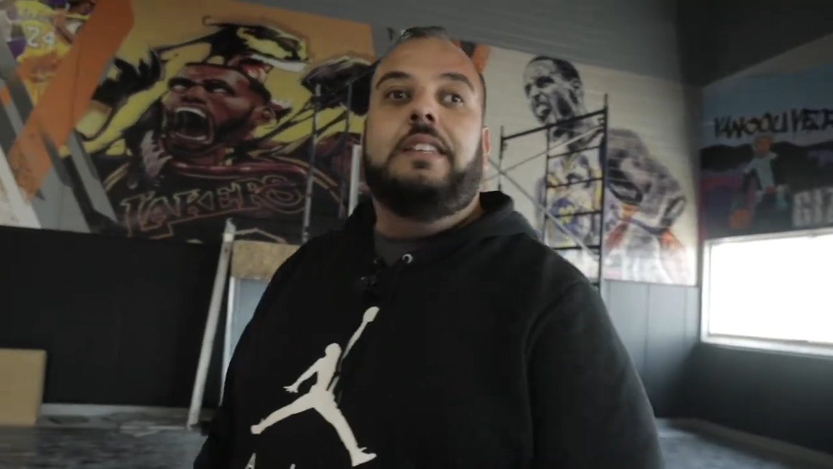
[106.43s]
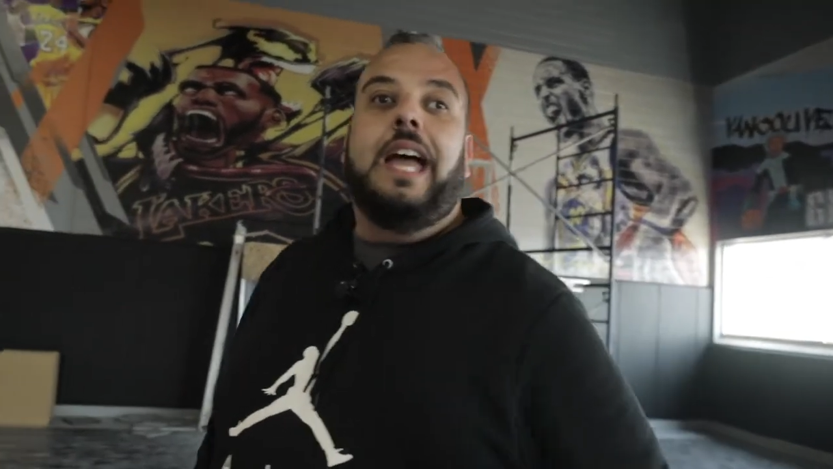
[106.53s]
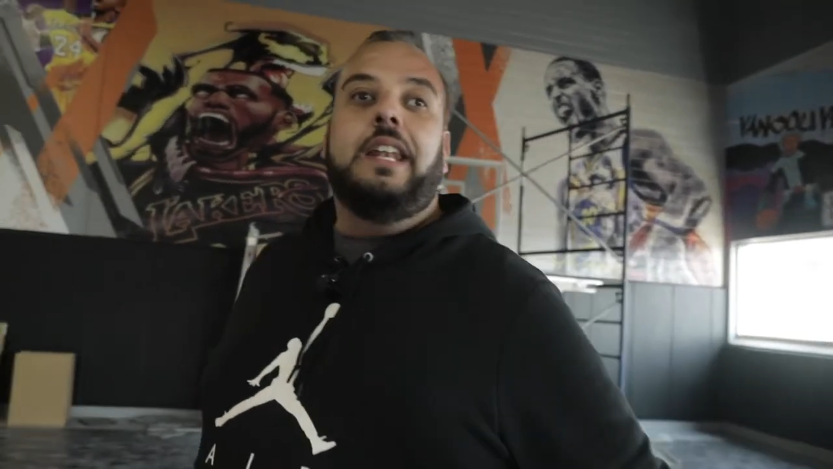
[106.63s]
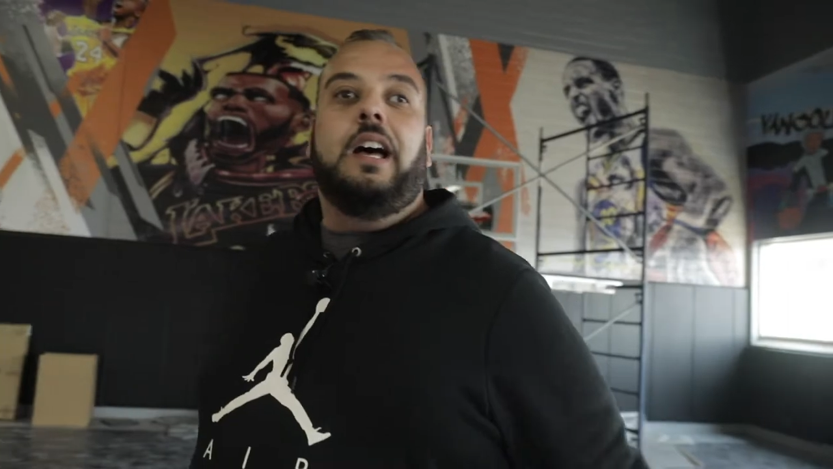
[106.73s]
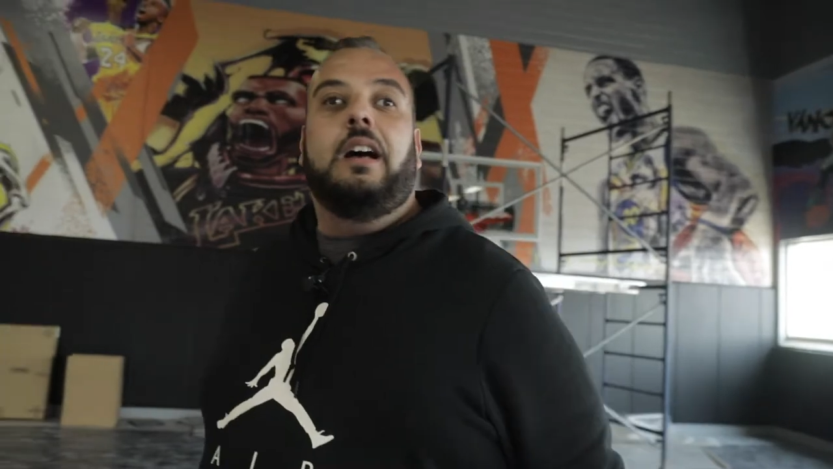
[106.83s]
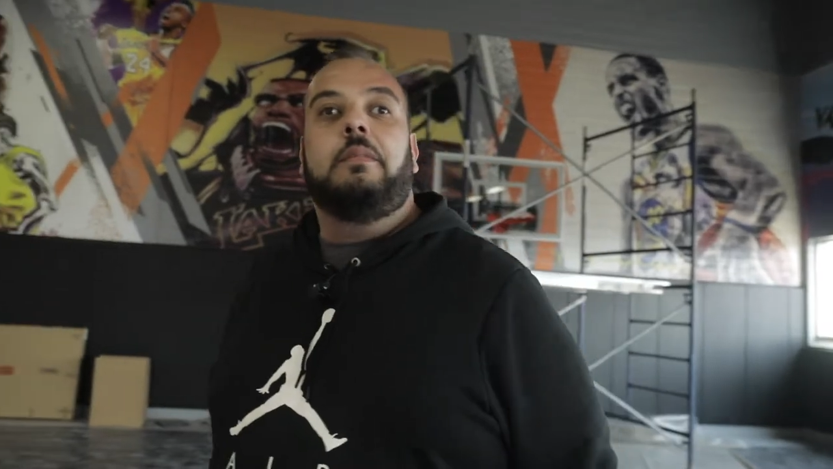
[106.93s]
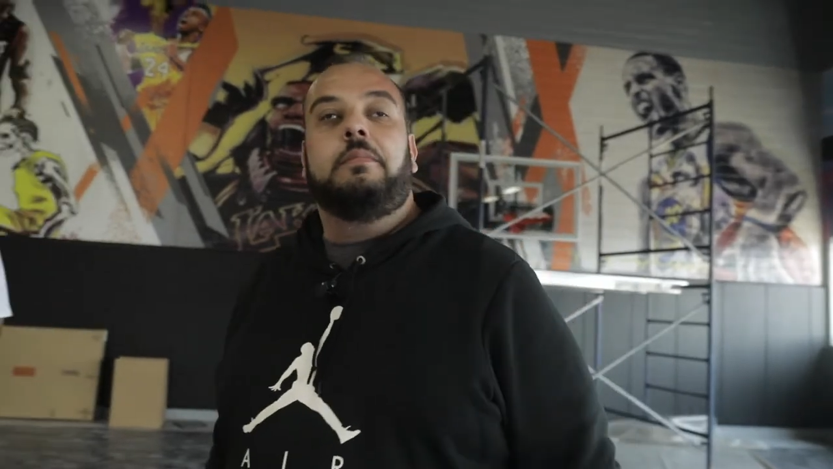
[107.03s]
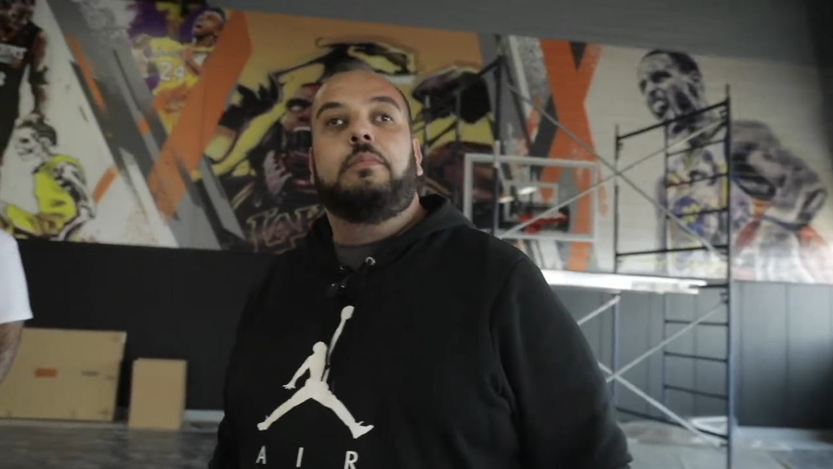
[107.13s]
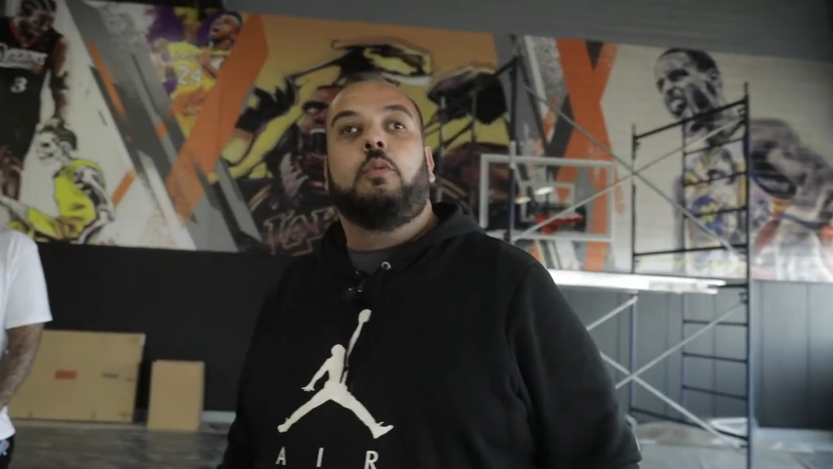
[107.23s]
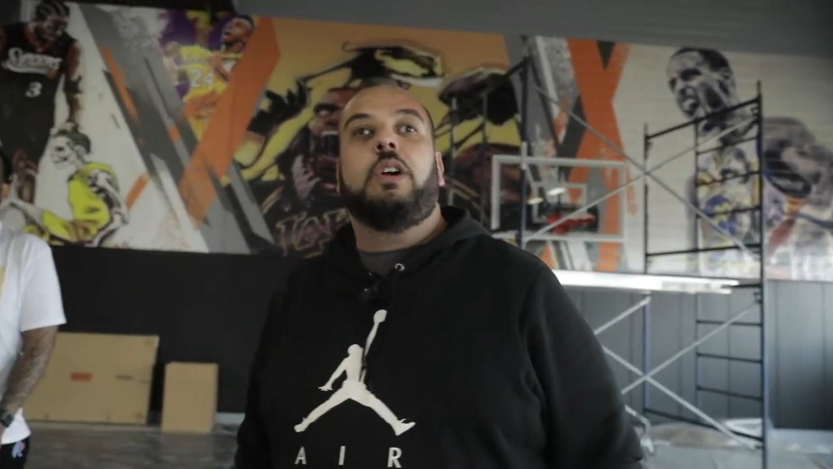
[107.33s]
that
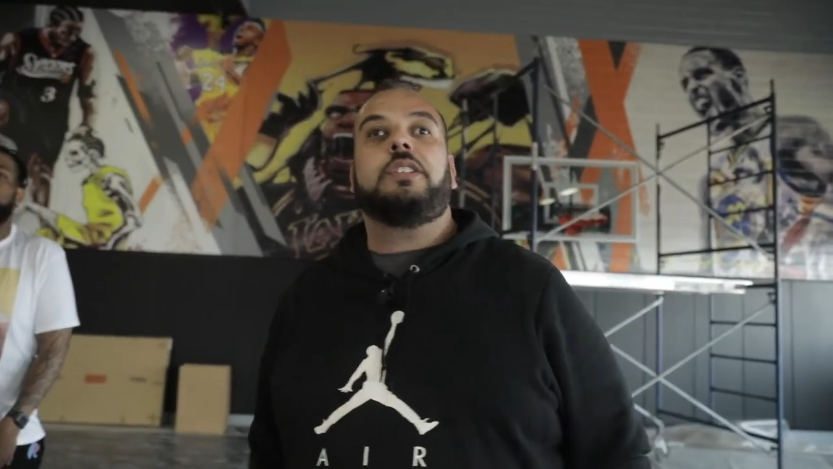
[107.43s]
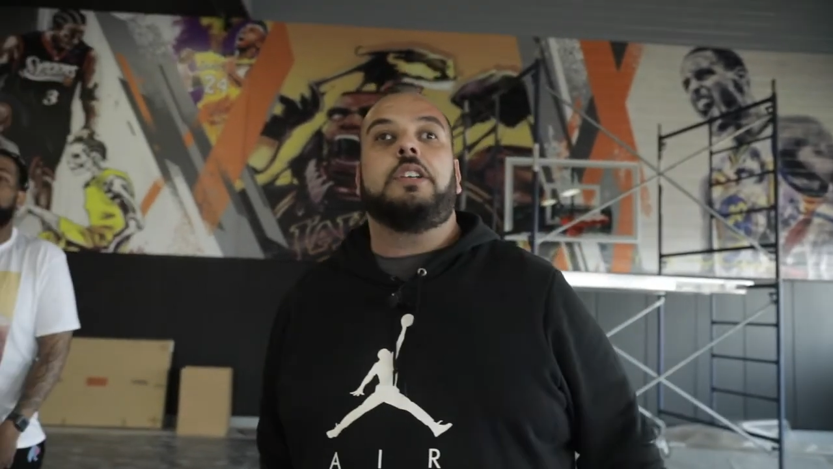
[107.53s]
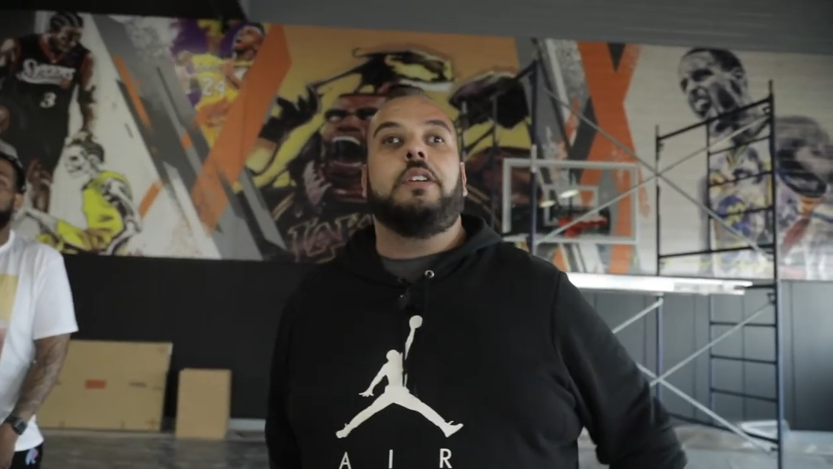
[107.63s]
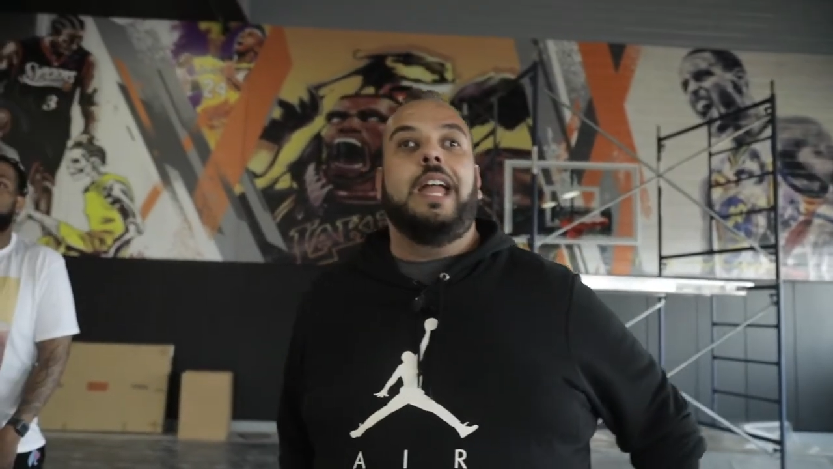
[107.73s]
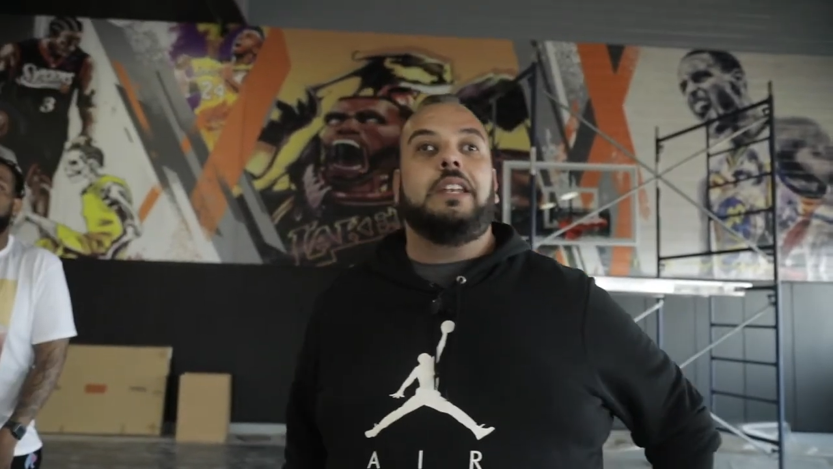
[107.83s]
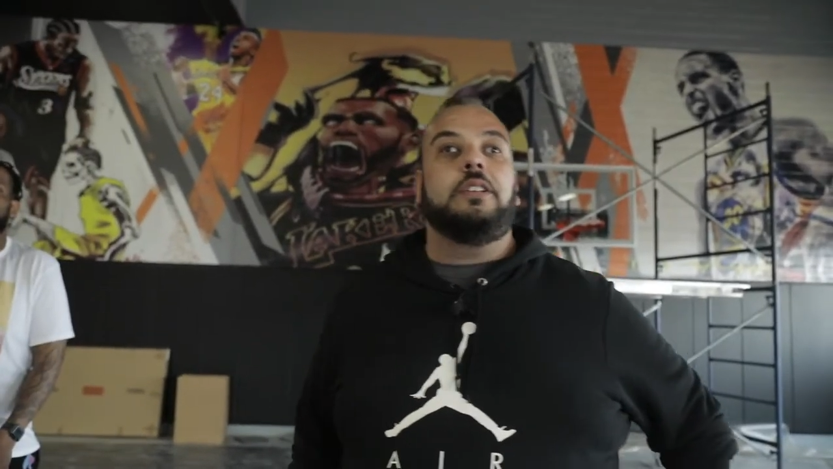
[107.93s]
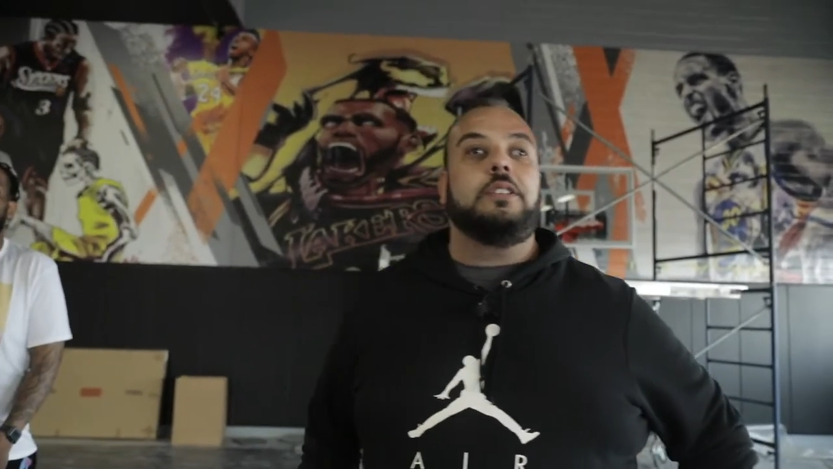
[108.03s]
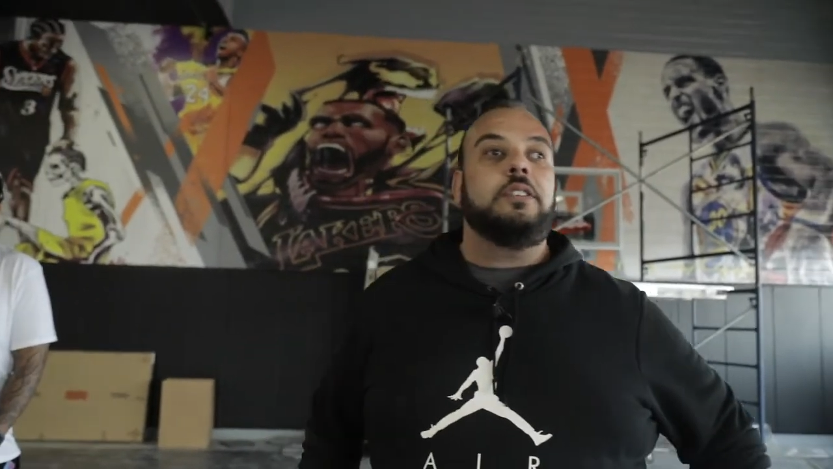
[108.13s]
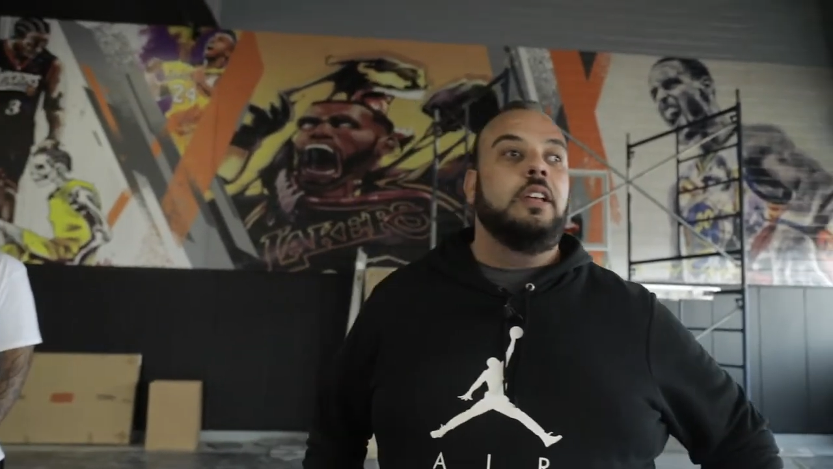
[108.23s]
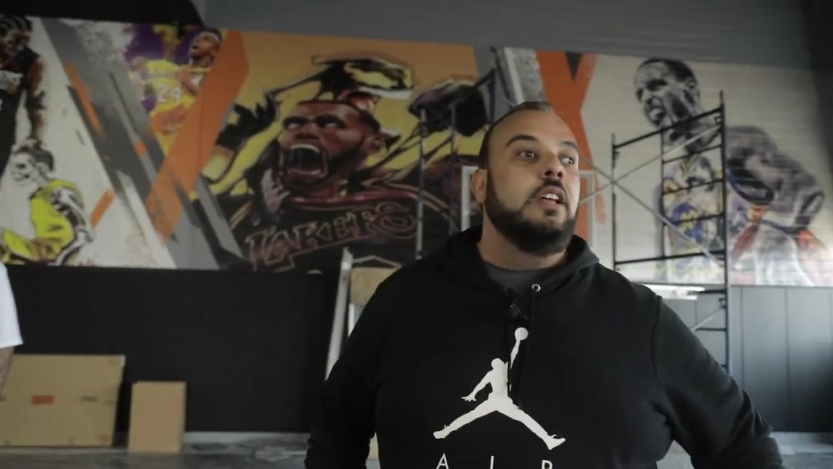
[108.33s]
um, works on your
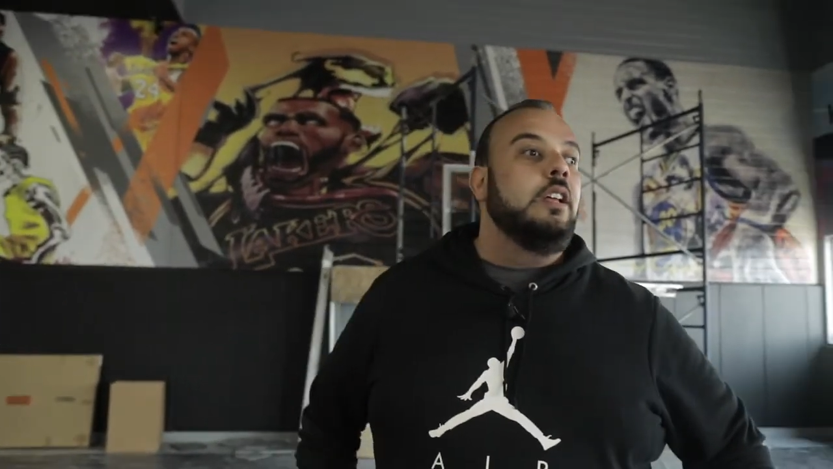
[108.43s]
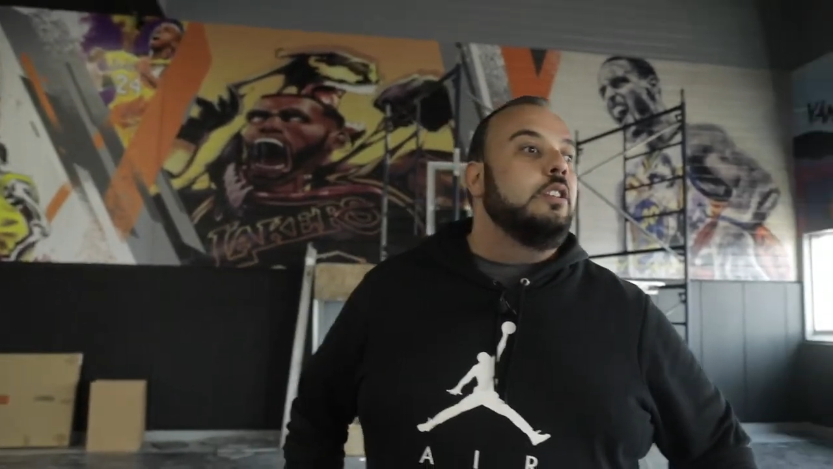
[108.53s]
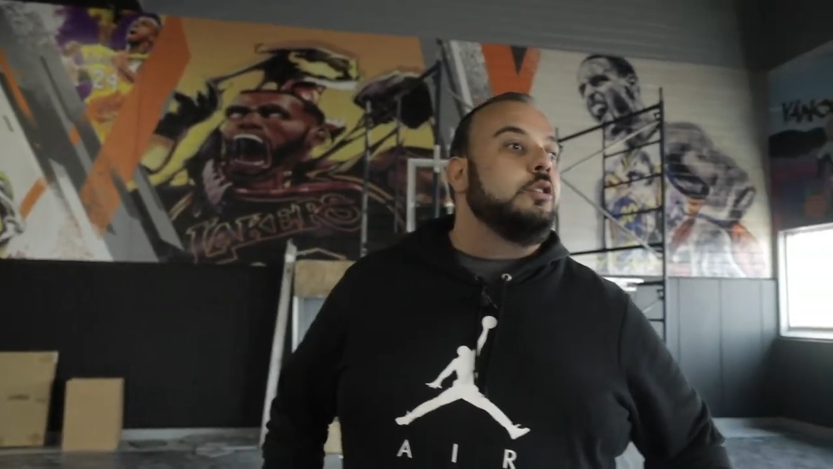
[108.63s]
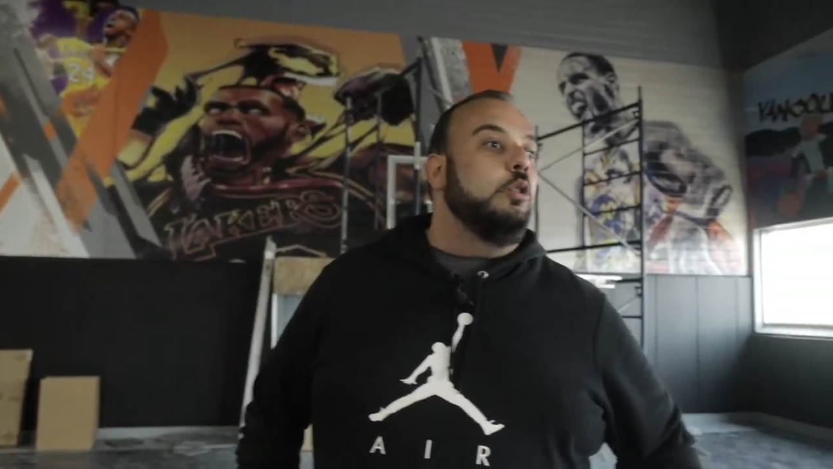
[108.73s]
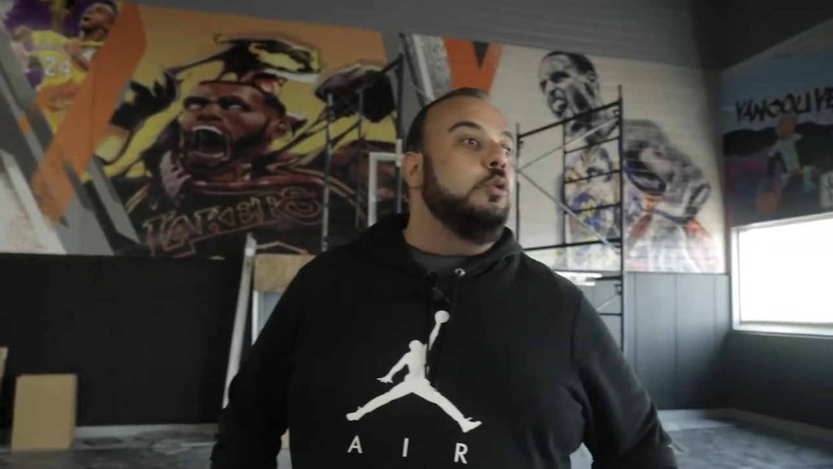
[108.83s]
handles. So